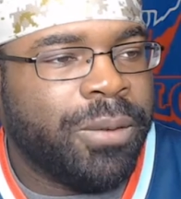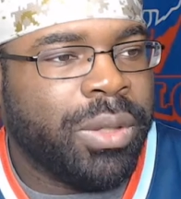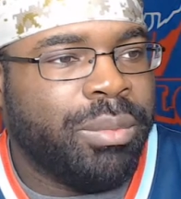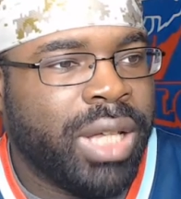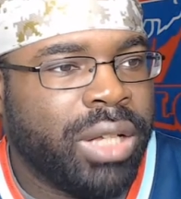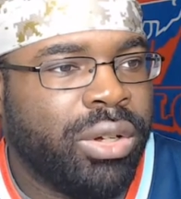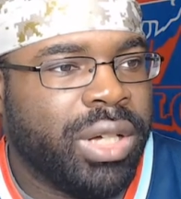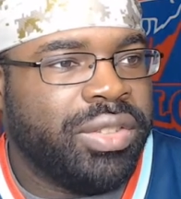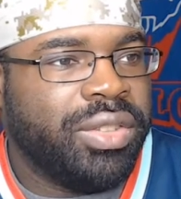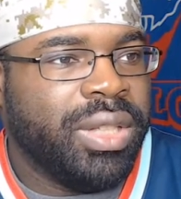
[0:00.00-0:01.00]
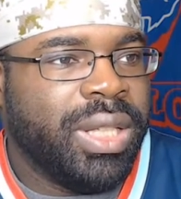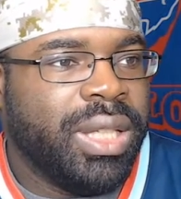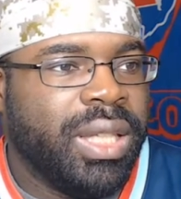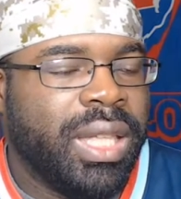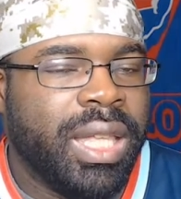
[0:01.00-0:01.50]
the Blackhawks,
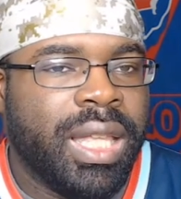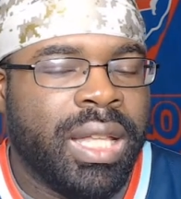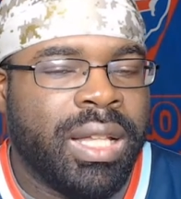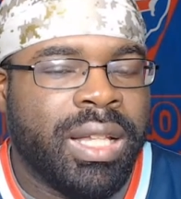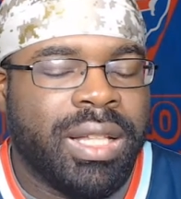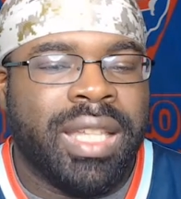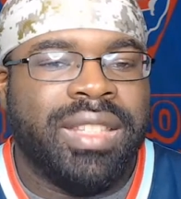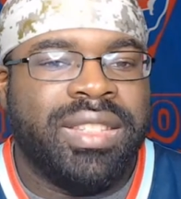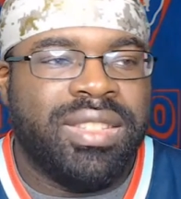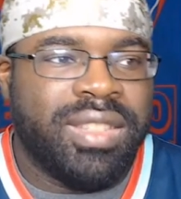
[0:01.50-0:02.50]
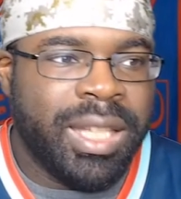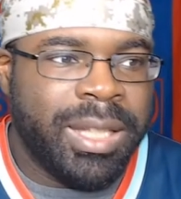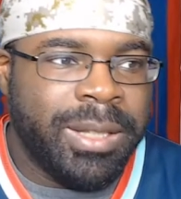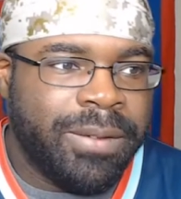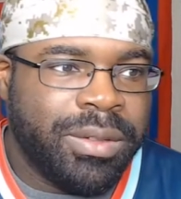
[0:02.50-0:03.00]
a
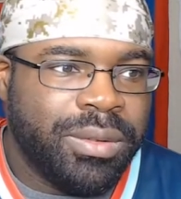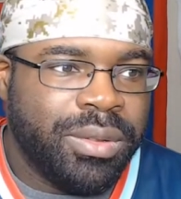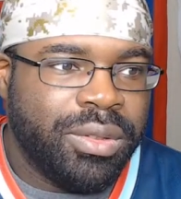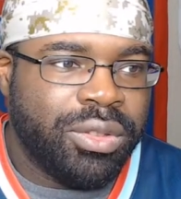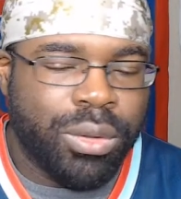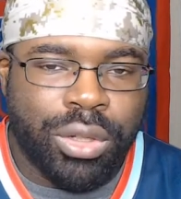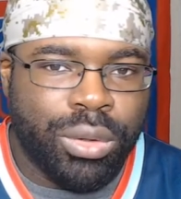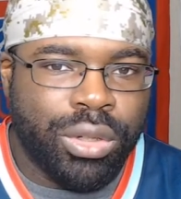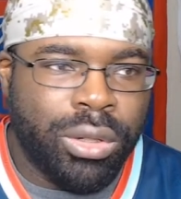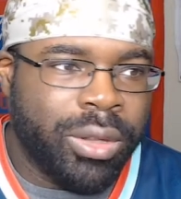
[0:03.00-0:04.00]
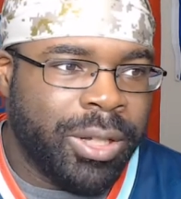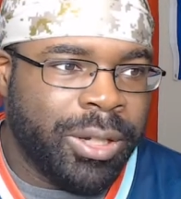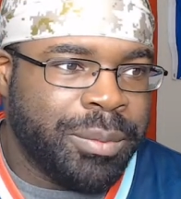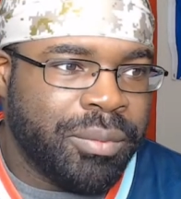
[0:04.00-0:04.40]
save. So no goal there.